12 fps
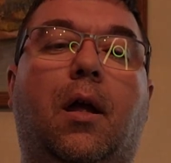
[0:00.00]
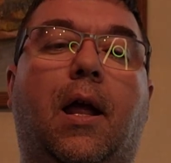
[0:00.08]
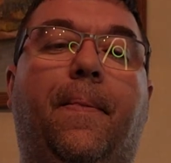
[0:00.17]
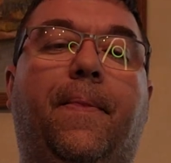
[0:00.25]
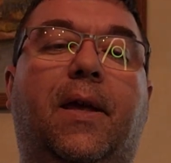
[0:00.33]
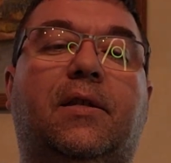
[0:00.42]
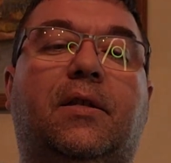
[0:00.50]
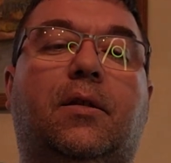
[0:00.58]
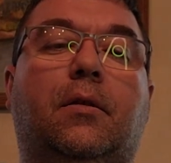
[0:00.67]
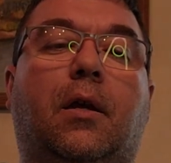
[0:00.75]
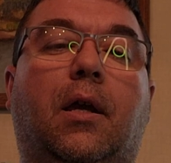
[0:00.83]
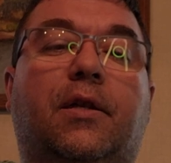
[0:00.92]
And this
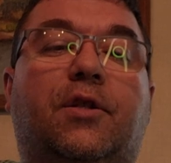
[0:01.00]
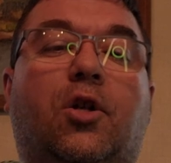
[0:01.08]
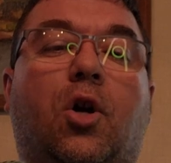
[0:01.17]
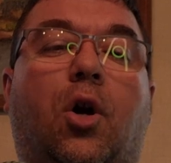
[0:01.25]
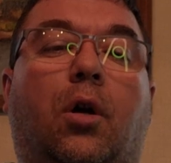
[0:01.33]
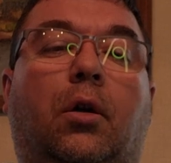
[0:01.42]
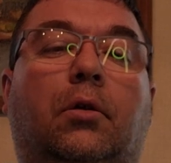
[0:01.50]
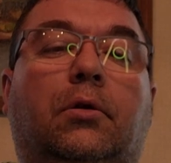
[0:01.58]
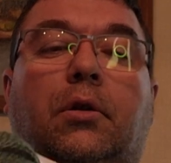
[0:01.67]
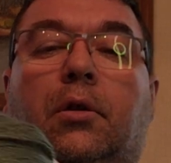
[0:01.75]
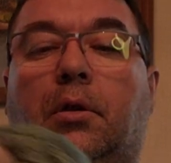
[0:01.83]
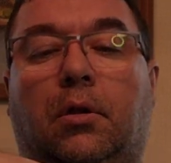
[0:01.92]
is called